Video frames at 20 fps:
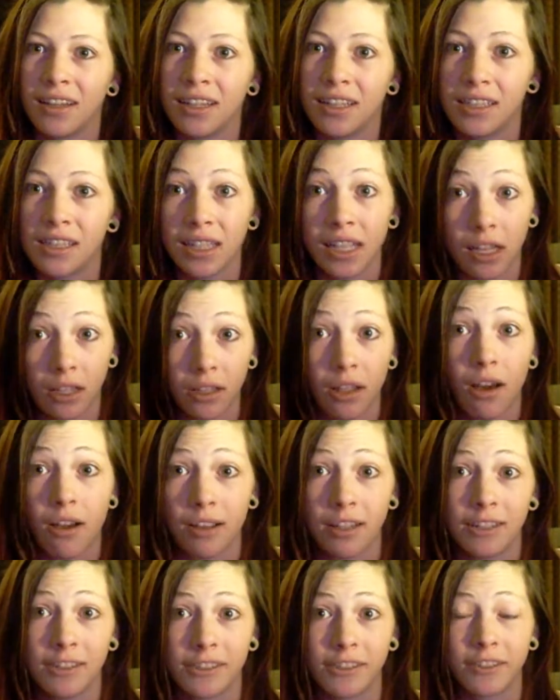It's a lot
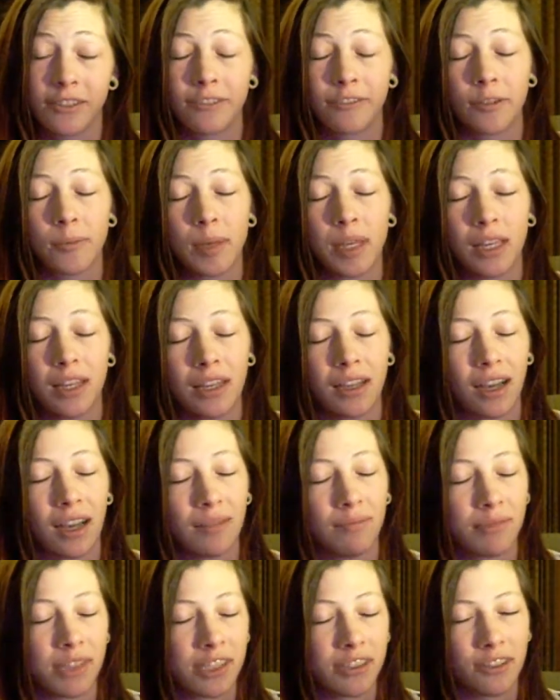easier for me.
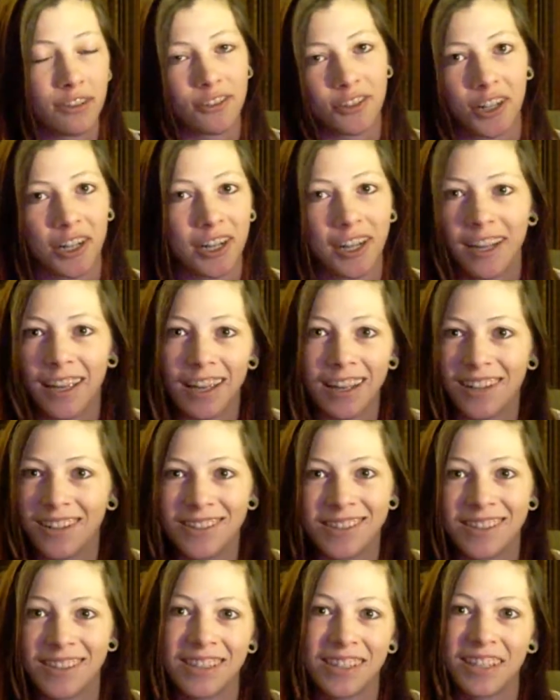I'm still trying to get
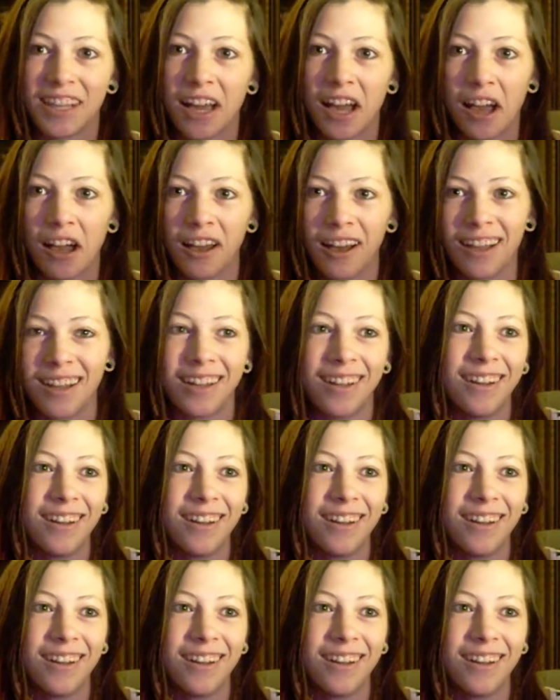used to that.